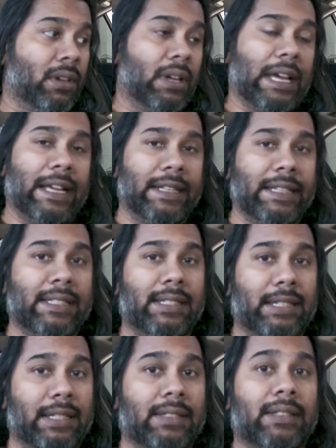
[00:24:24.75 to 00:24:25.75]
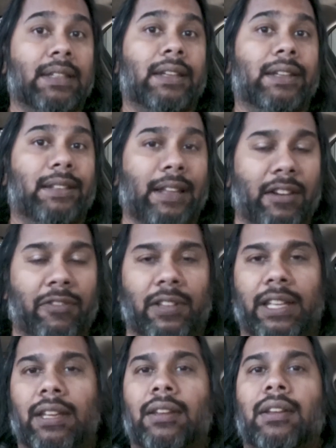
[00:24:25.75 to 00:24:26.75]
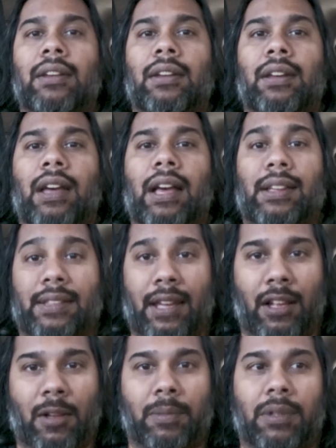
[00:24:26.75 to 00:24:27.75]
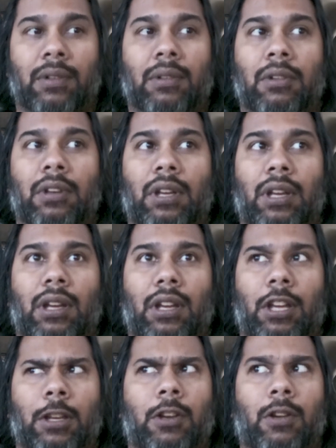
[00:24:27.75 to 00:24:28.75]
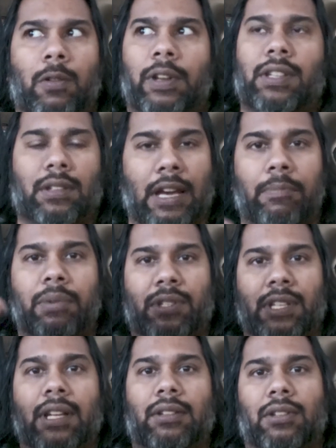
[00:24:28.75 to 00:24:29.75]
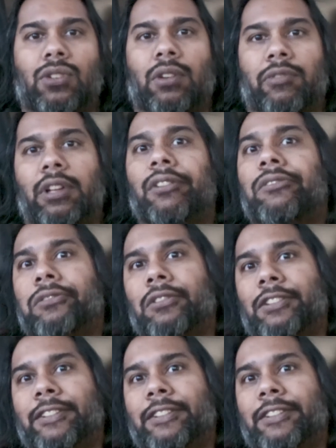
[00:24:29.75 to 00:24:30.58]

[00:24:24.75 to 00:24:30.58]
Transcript: And these seats definitely has helped increase that percentage of love.